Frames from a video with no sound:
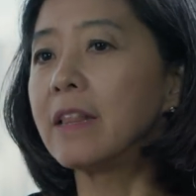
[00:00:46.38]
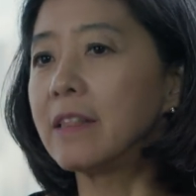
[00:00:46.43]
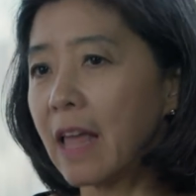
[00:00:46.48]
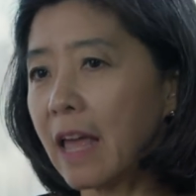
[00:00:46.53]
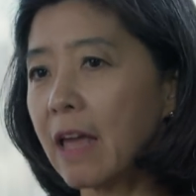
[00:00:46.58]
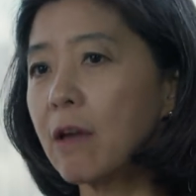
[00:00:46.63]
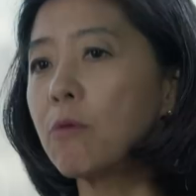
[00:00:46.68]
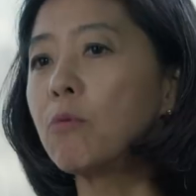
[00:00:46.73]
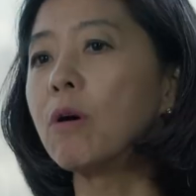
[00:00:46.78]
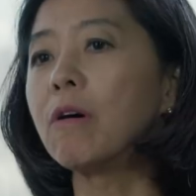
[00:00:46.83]

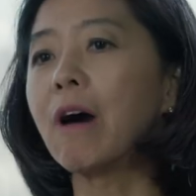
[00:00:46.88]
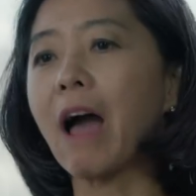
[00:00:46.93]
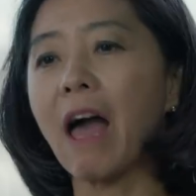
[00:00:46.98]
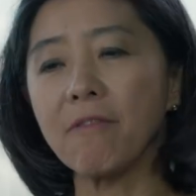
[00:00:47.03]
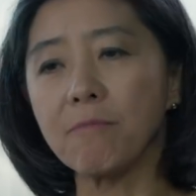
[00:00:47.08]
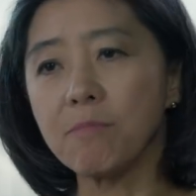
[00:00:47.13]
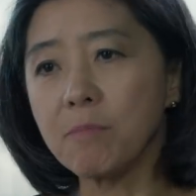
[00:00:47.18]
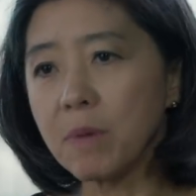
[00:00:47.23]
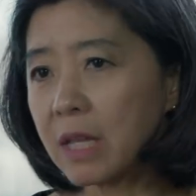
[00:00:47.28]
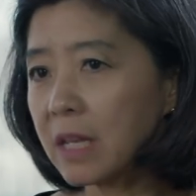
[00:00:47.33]
they will
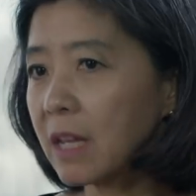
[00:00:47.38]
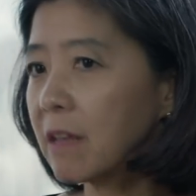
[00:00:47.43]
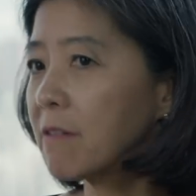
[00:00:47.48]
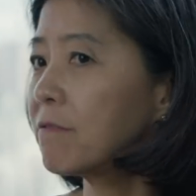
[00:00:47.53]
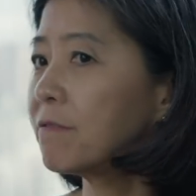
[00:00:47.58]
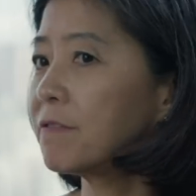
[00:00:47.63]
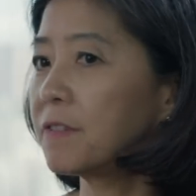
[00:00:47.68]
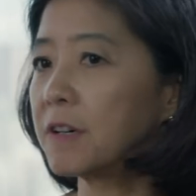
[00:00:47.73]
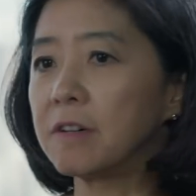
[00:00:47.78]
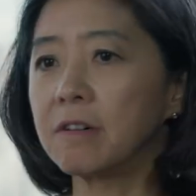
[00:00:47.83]
have
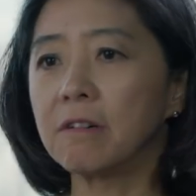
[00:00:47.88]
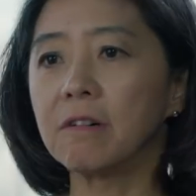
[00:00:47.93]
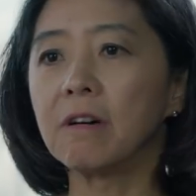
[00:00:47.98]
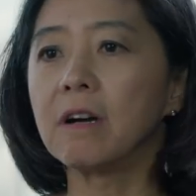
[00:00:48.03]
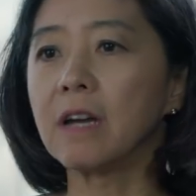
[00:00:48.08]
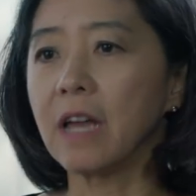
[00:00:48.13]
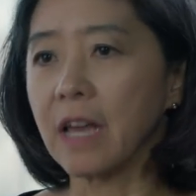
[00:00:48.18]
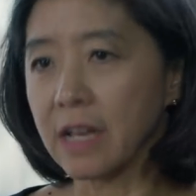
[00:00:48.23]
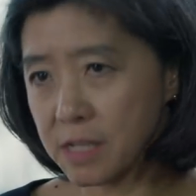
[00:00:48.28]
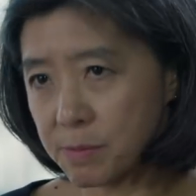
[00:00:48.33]
meaningful
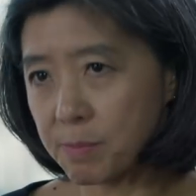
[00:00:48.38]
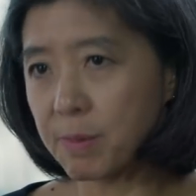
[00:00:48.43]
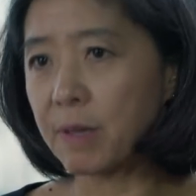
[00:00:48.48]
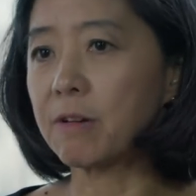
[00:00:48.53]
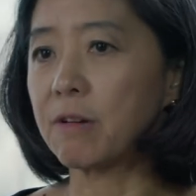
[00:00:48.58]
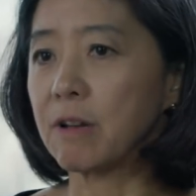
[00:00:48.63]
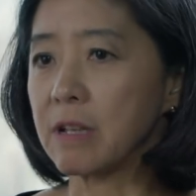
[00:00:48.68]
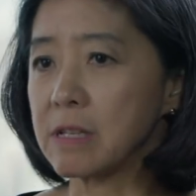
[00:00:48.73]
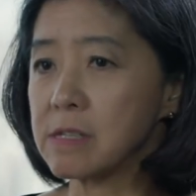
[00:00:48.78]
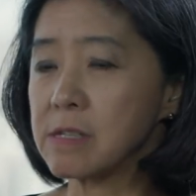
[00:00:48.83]

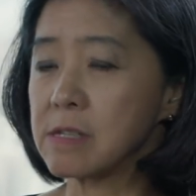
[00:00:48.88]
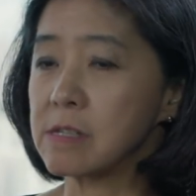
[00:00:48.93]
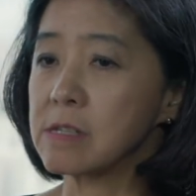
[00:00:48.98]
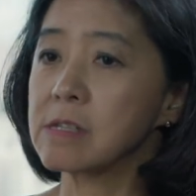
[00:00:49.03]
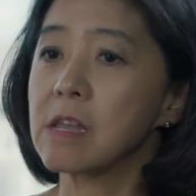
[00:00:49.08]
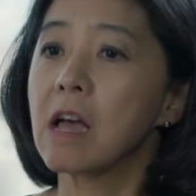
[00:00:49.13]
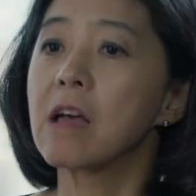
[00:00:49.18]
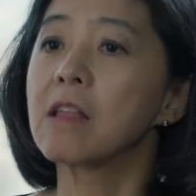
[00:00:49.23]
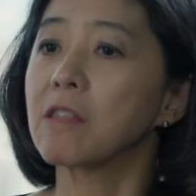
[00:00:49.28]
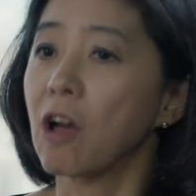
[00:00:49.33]

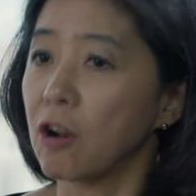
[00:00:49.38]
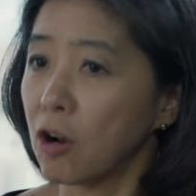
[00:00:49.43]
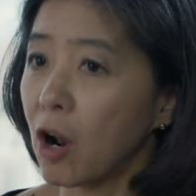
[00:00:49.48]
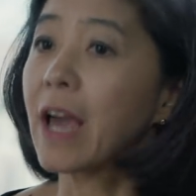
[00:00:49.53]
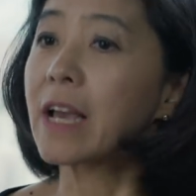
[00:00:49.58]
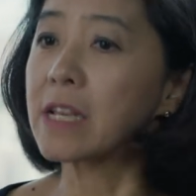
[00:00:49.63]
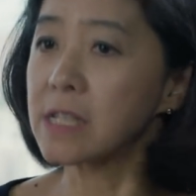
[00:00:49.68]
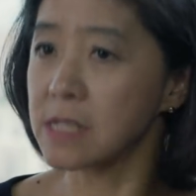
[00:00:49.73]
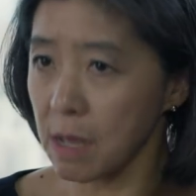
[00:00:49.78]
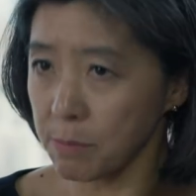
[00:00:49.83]
experiences that
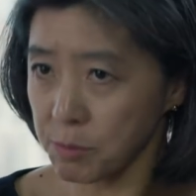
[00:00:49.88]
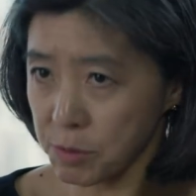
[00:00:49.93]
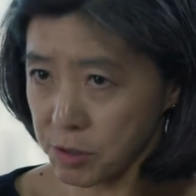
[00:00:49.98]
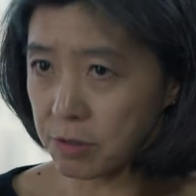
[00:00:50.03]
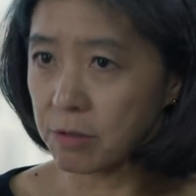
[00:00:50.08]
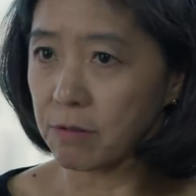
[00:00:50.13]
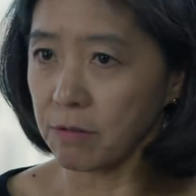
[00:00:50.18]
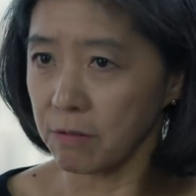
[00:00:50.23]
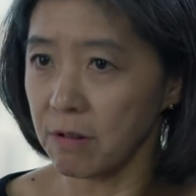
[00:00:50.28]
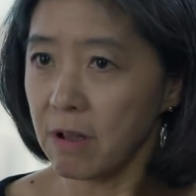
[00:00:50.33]
are
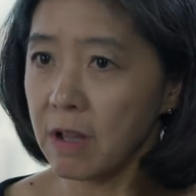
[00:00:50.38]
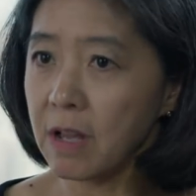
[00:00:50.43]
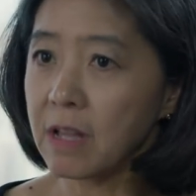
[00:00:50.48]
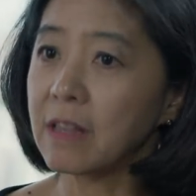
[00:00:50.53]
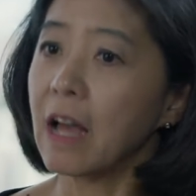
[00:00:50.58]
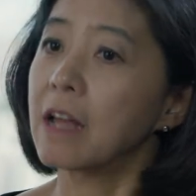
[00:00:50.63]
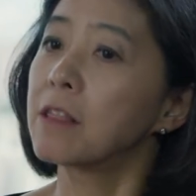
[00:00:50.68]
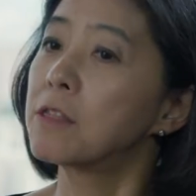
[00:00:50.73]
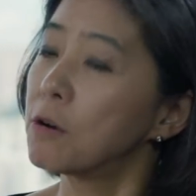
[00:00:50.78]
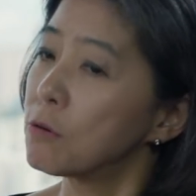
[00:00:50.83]
exceptional,
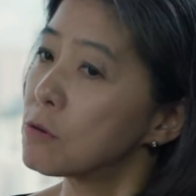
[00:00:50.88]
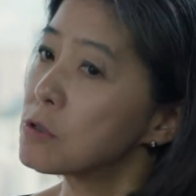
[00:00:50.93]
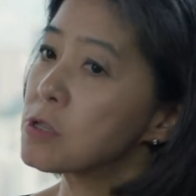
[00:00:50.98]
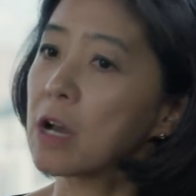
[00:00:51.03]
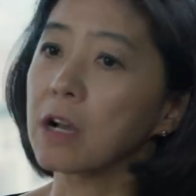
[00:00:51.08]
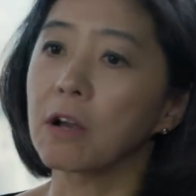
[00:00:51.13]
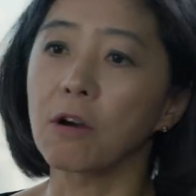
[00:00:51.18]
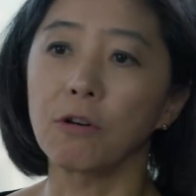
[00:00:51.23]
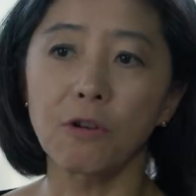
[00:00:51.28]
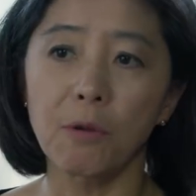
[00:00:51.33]
that those
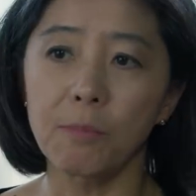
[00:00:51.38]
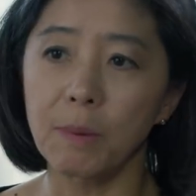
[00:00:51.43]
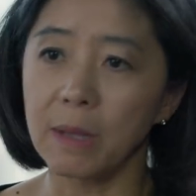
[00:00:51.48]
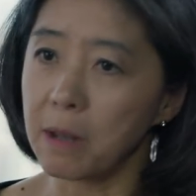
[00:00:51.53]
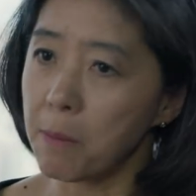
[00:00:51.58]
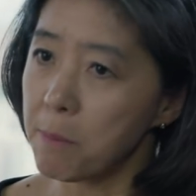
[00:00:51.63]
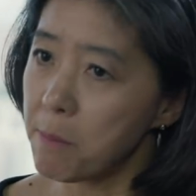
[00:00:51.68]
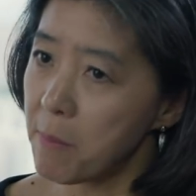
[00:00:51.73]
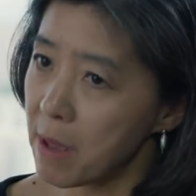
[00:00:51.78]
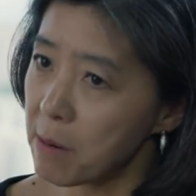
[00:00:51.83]
are going to be
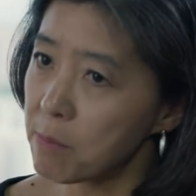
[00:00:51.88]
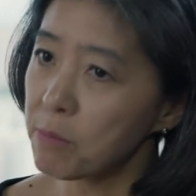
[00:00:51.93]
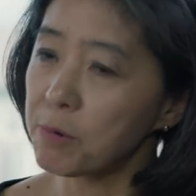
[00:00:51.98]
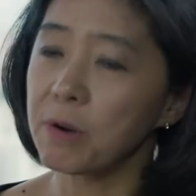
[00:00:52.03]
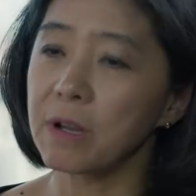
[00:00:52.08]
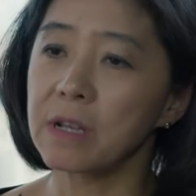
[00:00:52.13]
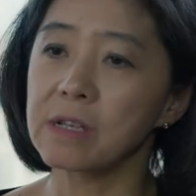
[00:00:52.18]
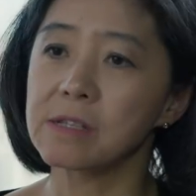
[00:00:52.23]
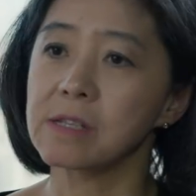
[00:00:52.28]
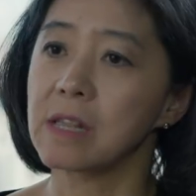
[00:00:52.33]
the
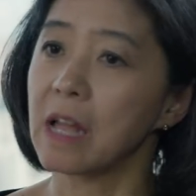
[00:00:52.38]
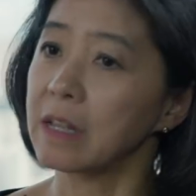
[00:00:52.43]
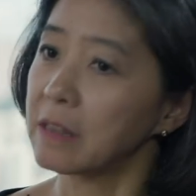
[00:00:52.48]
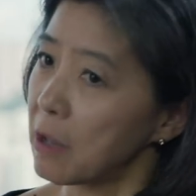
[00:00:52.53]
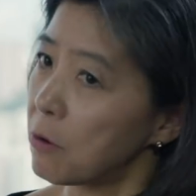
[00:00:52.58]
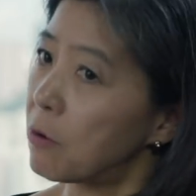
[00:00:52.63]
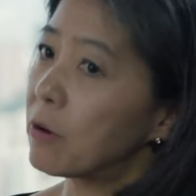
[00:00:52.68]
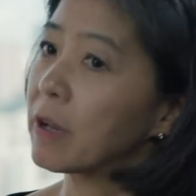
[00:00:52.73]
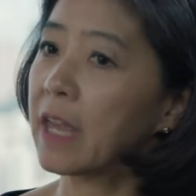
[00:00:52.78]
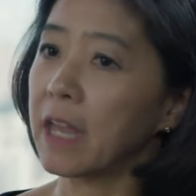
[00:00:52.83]
memories that
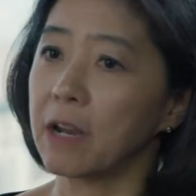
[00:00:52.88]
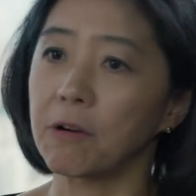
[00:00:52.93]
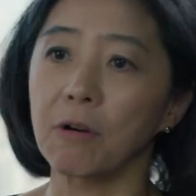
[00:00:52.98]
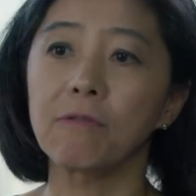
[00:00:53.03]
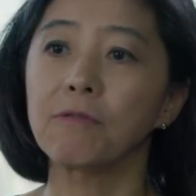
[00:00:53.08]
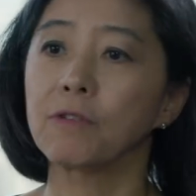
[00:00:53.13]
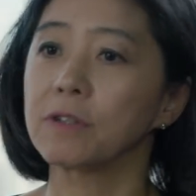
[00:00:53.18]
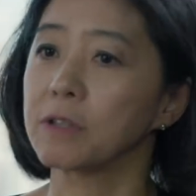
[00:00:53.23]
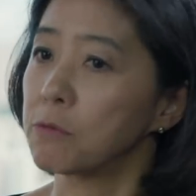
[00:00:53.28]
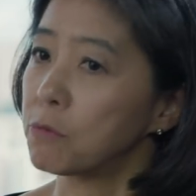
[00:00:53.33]
they will
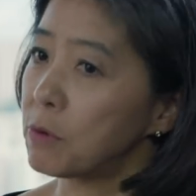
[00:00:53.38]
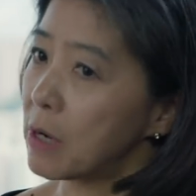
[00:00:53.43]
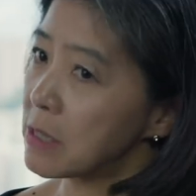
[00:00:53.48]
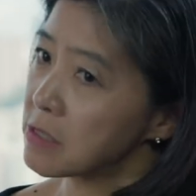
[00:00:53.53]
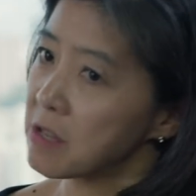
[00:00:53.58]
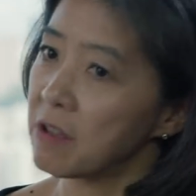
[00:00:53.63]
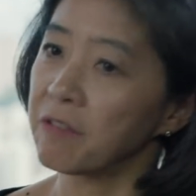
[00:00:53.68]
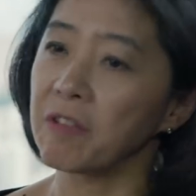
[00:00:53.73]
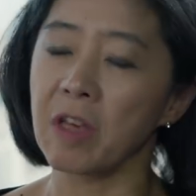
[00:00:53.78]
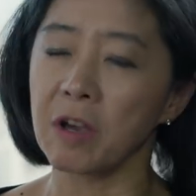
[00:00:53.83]
carry for the
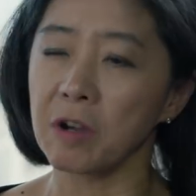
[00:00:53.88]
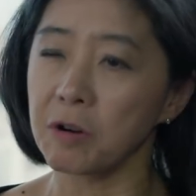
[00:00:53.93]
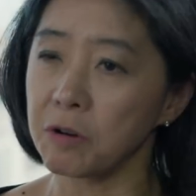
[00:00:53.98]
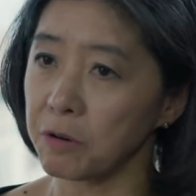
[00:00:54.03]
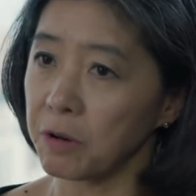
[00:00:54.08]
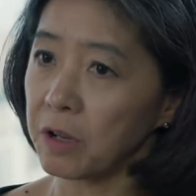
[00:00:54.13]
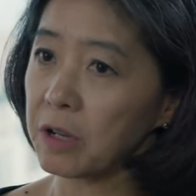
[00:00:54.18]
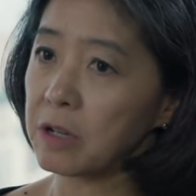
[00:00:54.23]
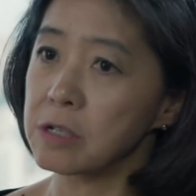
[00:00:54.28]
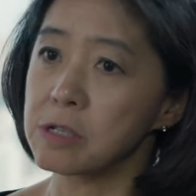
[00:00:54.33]
rest of their
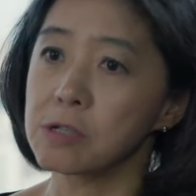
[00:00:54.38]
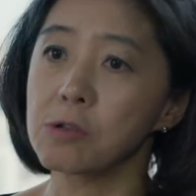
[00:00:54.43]
career.